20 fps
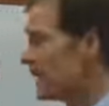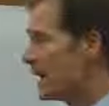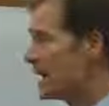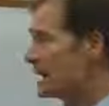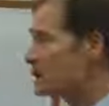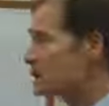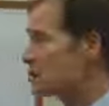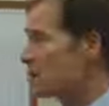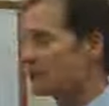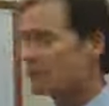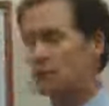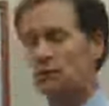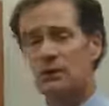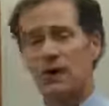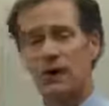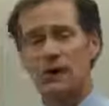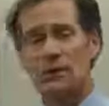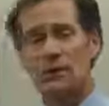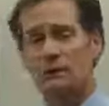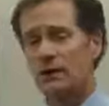A general
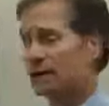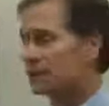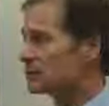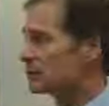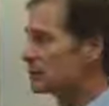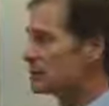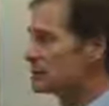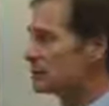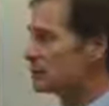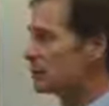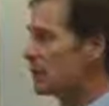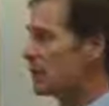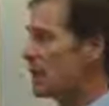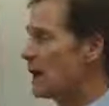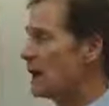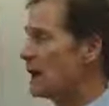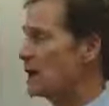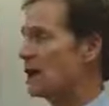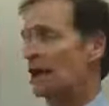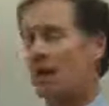contractor is
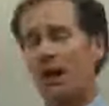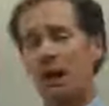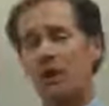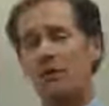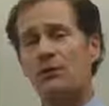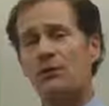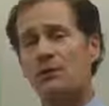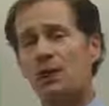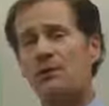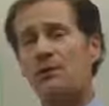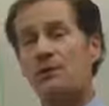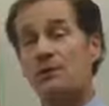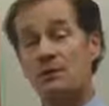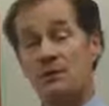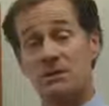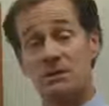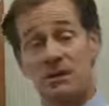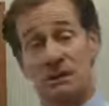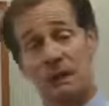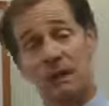relying on other
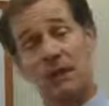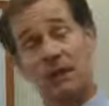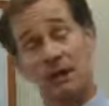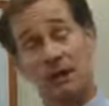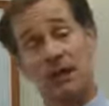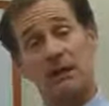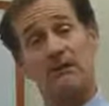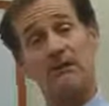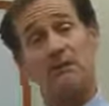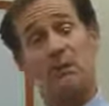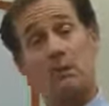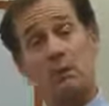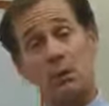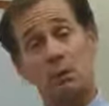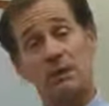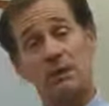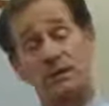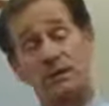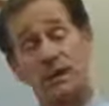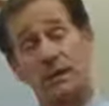companies to get a lot of the
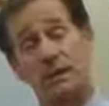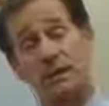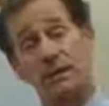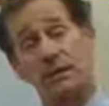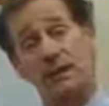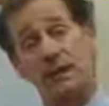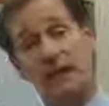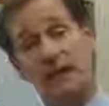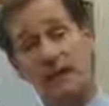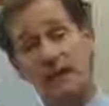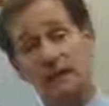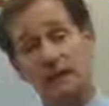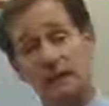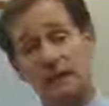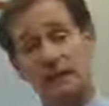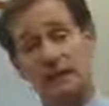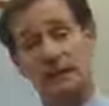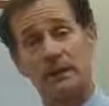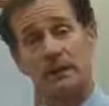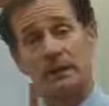work done on
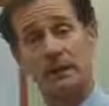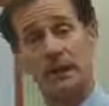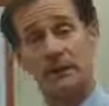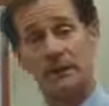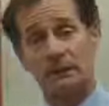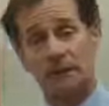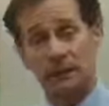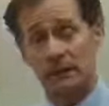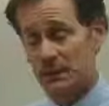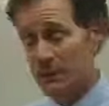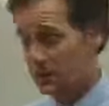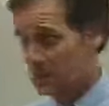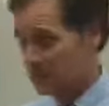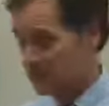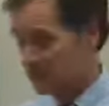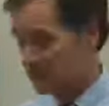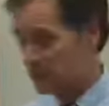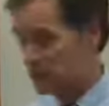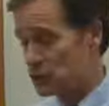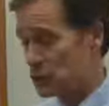a
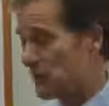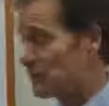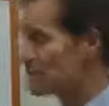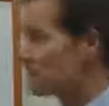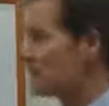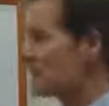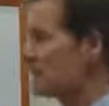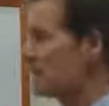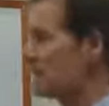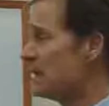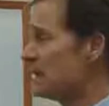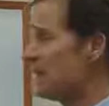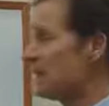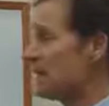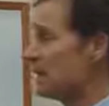given job site,